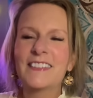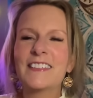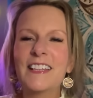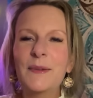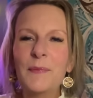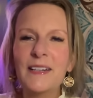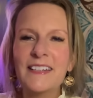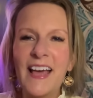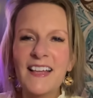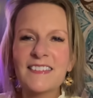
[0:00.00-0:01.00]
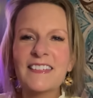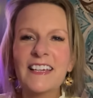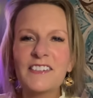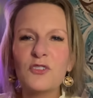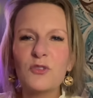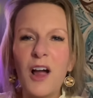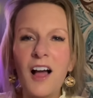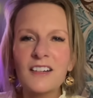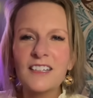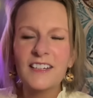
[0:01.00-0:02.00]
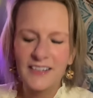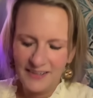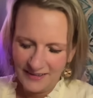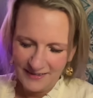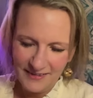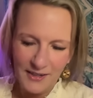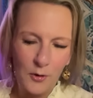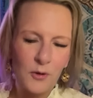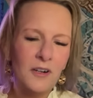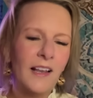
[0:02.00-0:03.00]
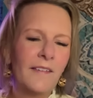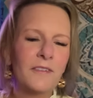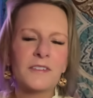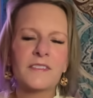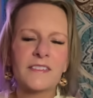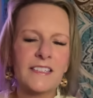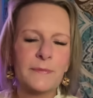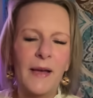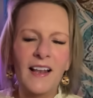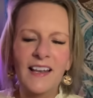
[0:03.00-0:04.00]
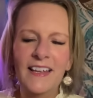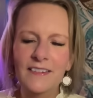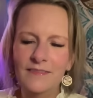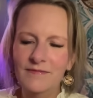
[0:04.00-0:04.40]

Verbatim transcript: sit at my desk, get crunk. No one will ever smell it